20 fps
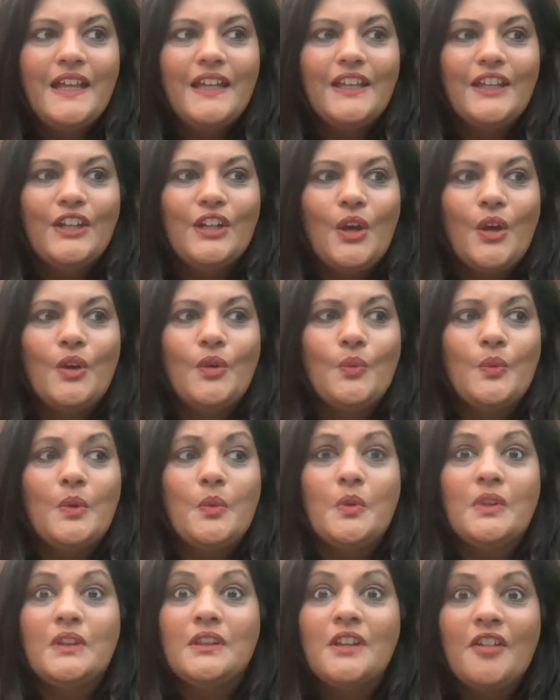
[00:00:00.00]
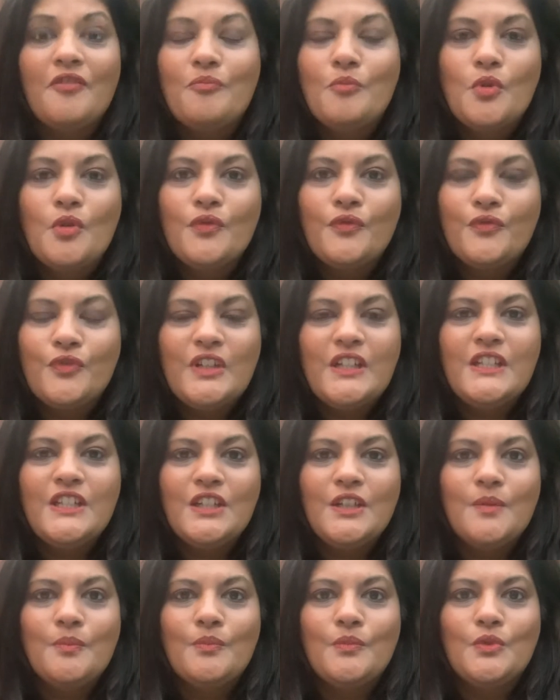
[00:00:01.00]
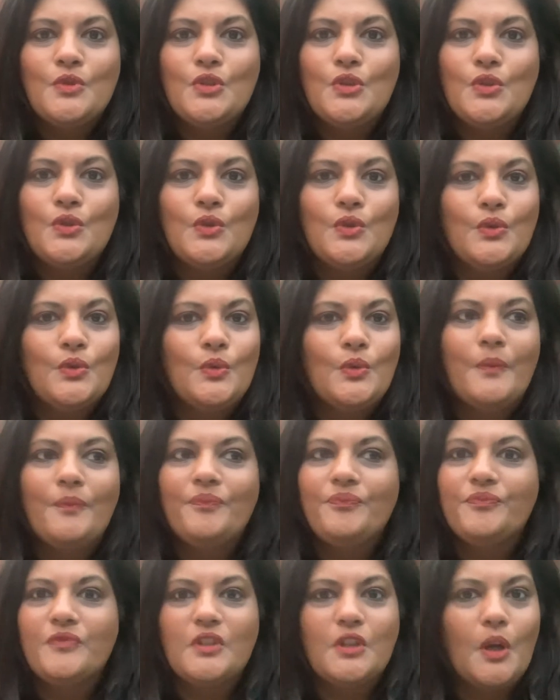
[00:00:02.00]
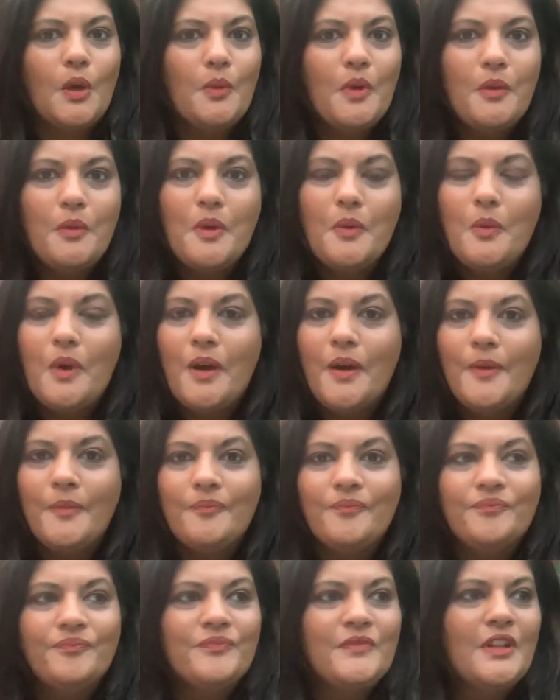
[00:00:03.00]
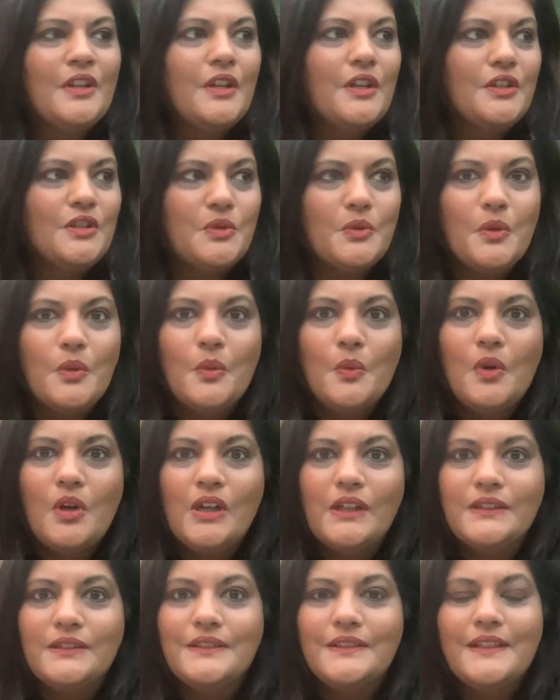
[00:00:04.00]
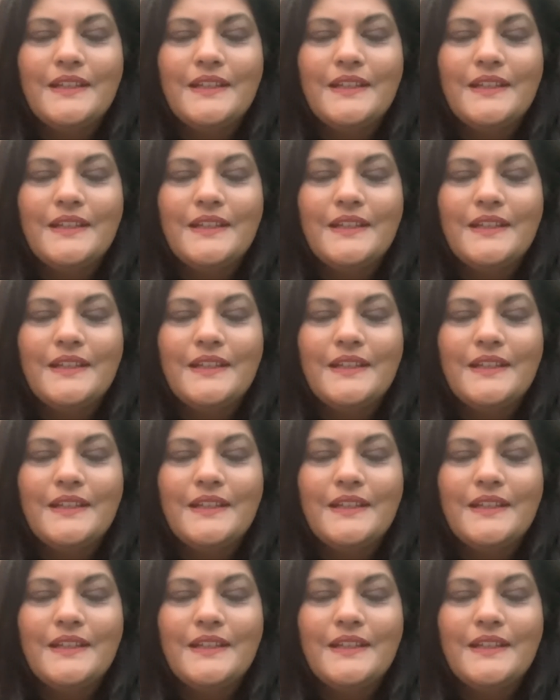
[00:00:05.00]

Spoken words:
you know, we would love more freedom to go where we want, do what we want,